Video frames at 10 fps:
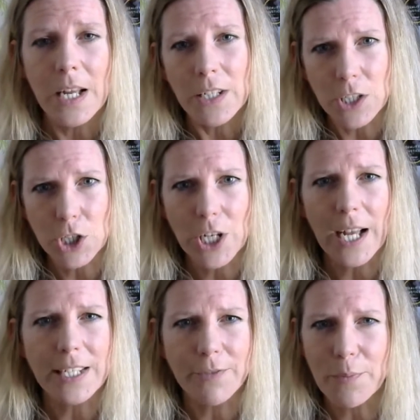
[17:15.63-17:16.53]
to
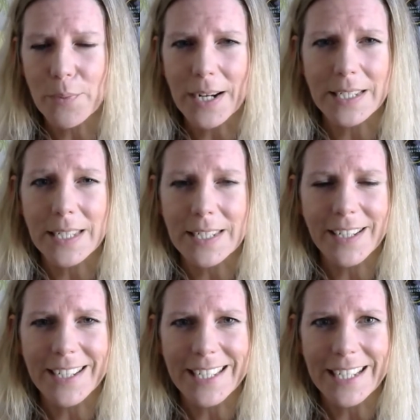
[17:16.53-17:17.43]
share different practices and
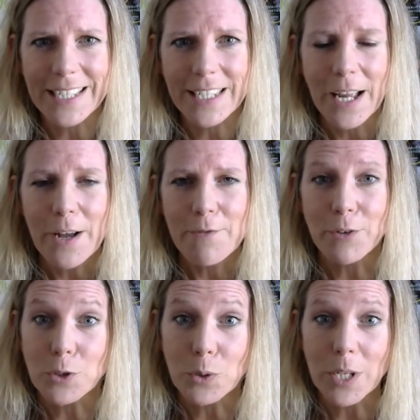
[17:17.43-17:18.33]
ideas
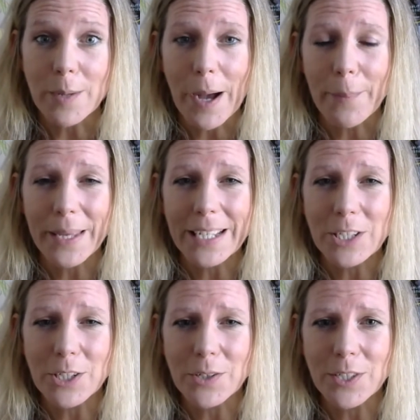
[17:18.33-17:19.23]
for talking about big
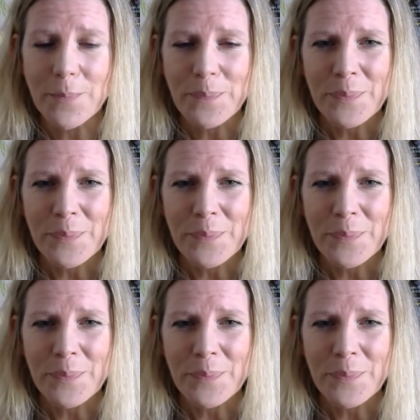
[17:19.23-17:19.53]
issues.